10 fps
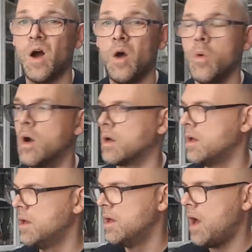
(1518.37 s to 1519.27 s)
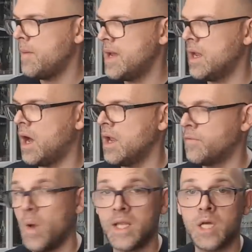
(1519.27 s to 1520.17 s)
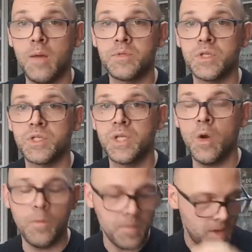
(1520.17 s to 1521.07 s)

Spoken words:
artwork. I mean, I love Where Time Stood Still.